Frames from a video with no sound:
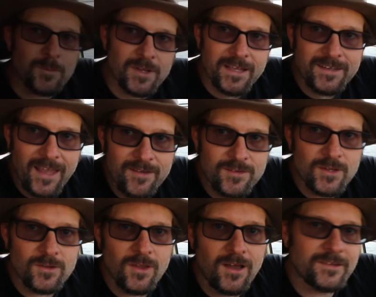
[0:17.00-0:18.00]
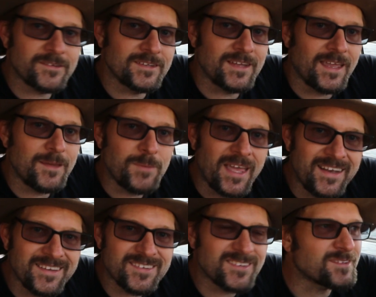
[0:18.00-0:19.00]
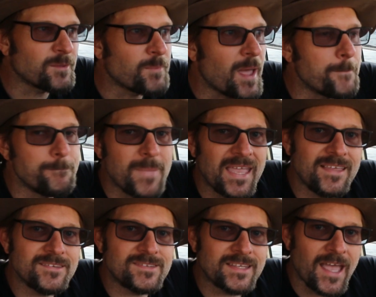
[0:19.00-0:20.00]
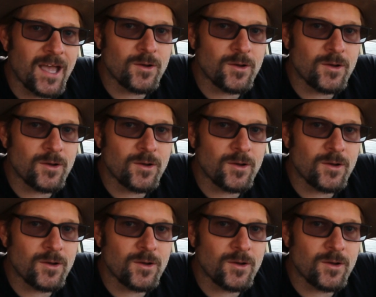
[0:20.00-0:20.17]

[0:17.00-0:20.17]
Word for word: I'm glad to have you along today. I'm heading to some amazing